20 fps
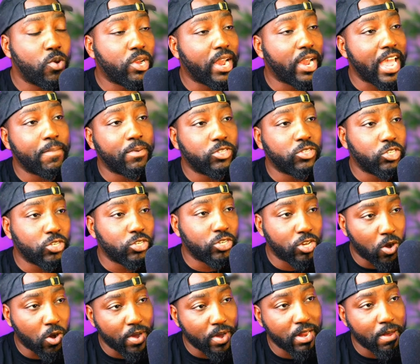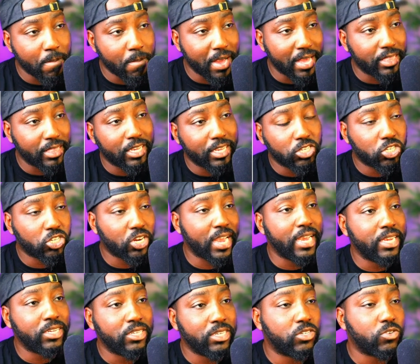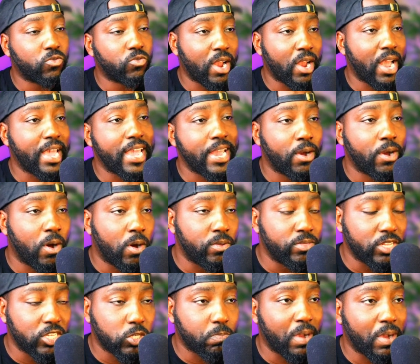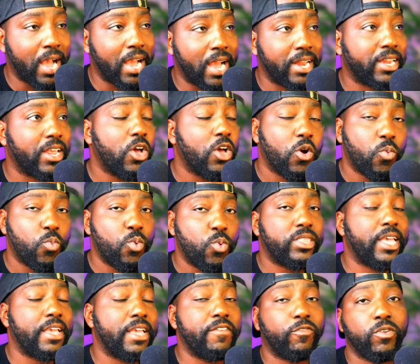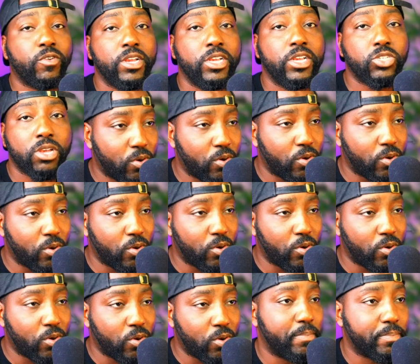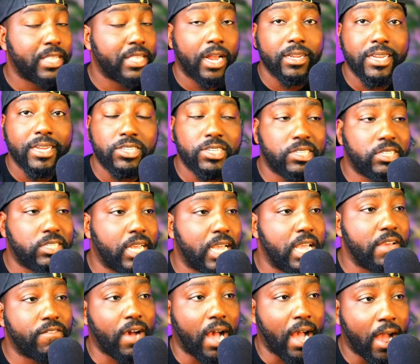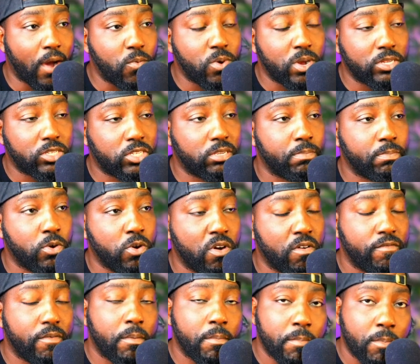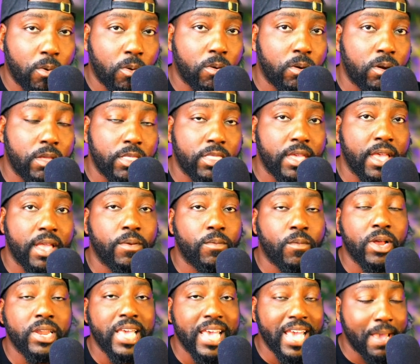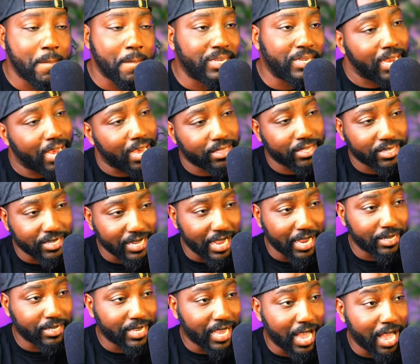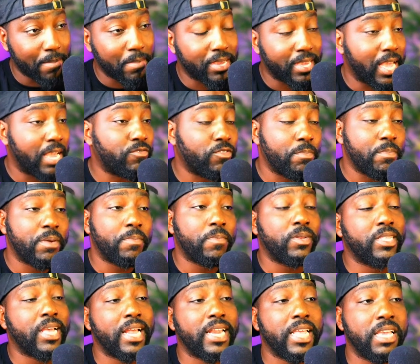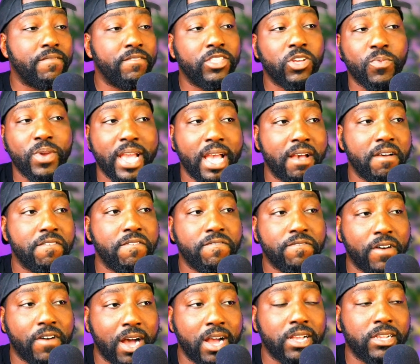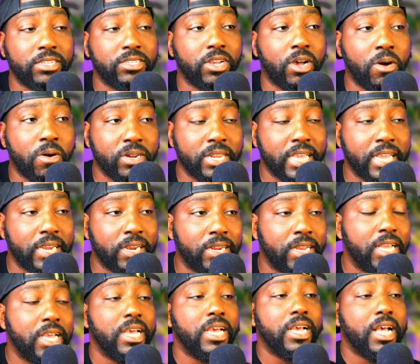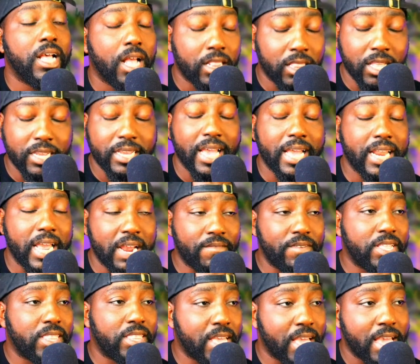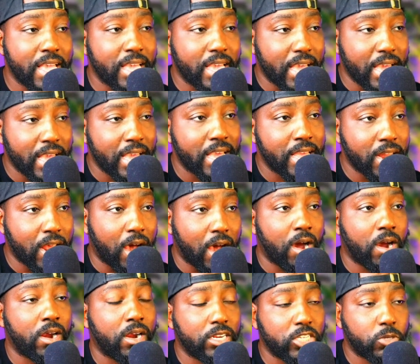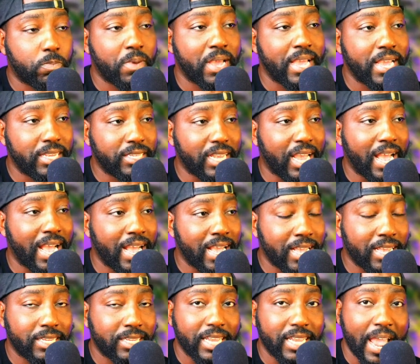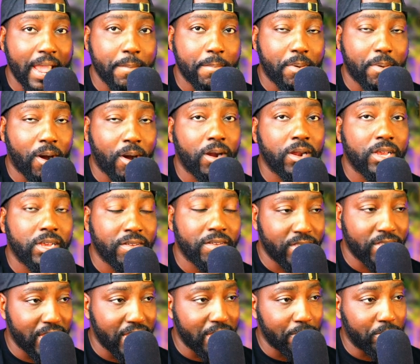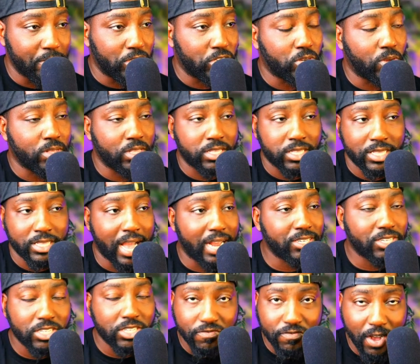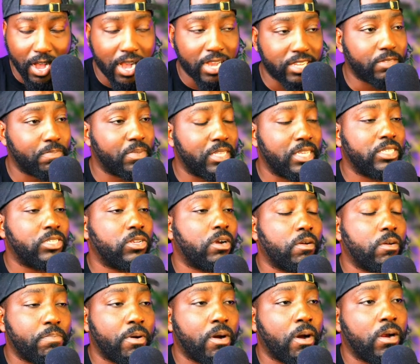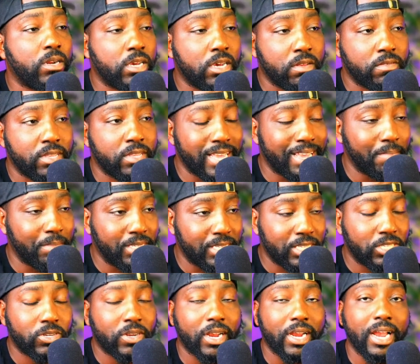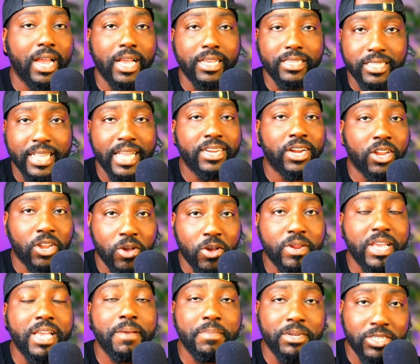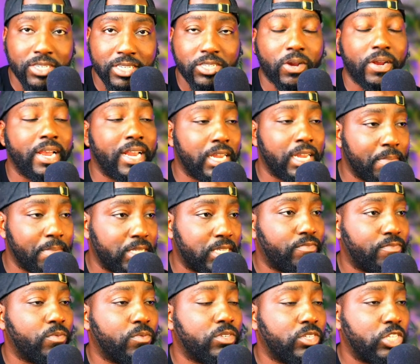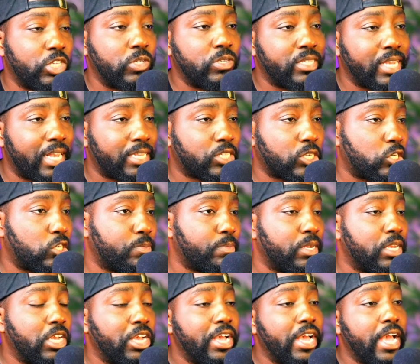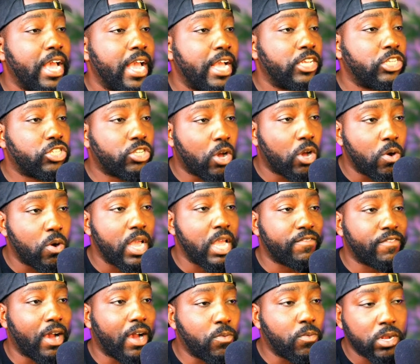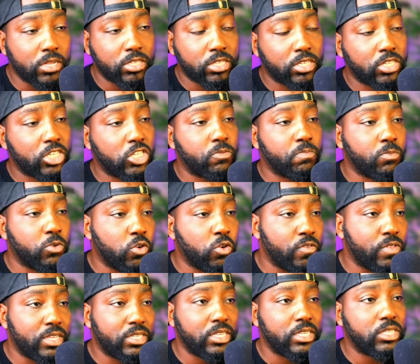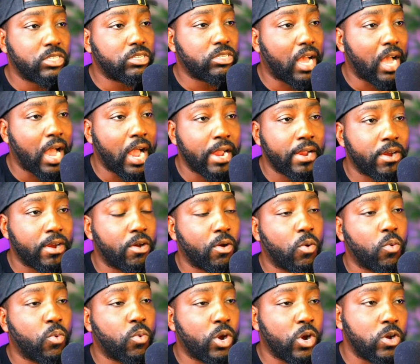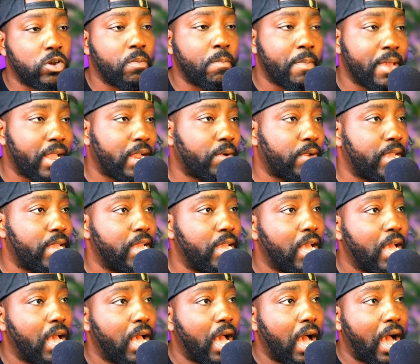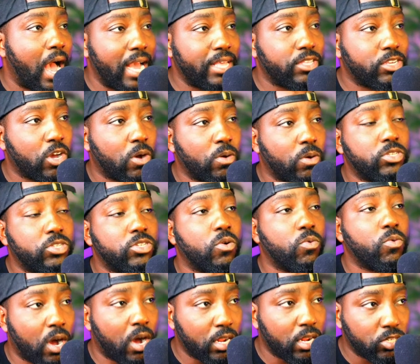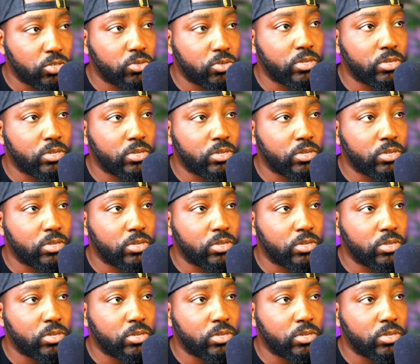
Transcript: we are able to go in and make these changes right here on the spot with a free program. Now, let's just say if I want to move more than one image at the same time, again, remember that even though we have fonts on here, look at everything in our space as a part of the image. So not just fonts, but these are a part of the image. These are standalone images or elements, if you want to use that term. And so if I want to just move this entire word Mary, I have to go into the wand